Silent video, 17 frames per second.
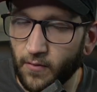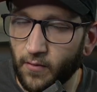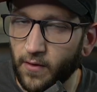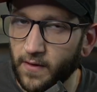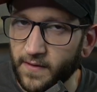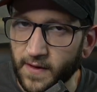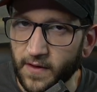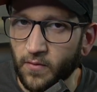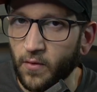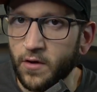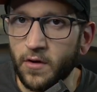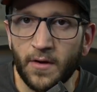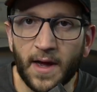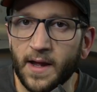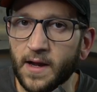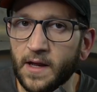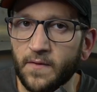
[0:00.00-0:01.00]
Whereas this one,
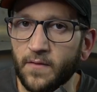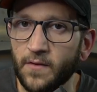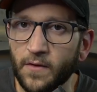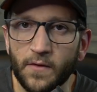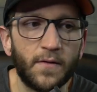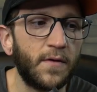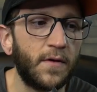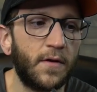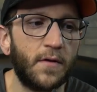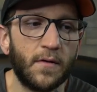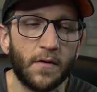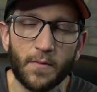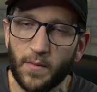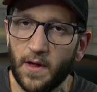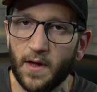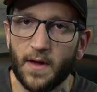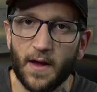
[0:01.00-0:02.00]
you can't even use a
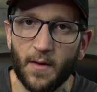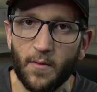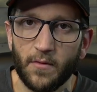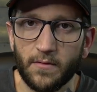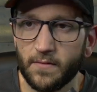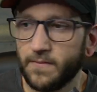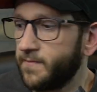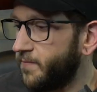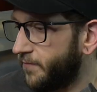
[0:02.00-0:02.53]
USB cable.